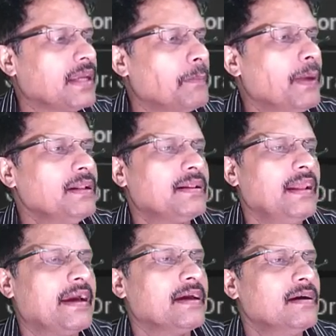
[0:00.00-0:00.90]
Double
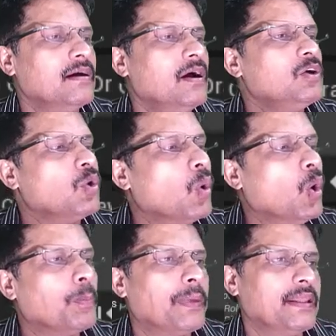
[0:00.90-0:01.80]
click to
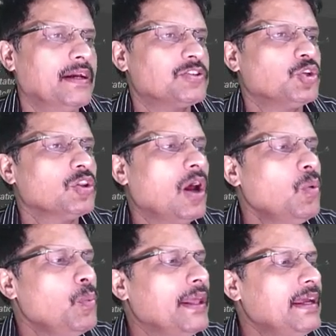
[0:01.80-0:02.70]
open it. So
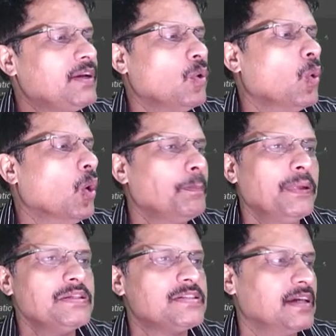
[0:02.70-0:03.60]
now when it
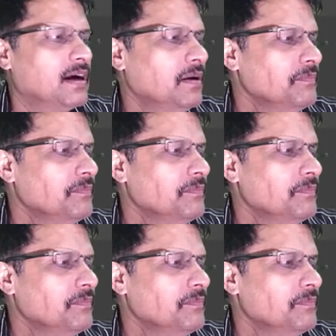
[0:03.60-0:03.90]
opens here,